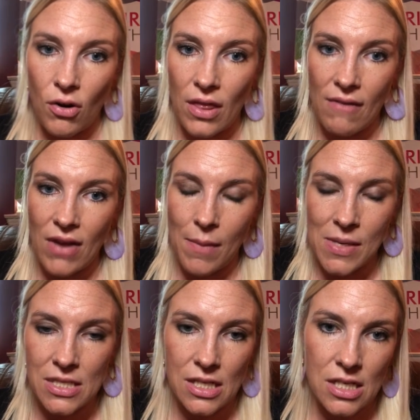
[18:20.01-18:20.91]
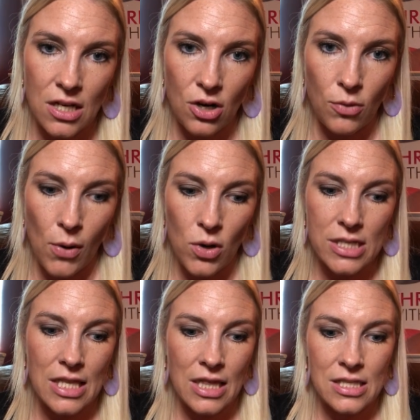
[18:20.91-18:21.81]
or that VIP 1600
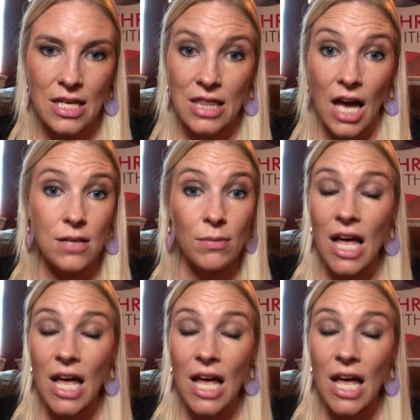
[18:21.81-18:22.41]
bonus and things like that.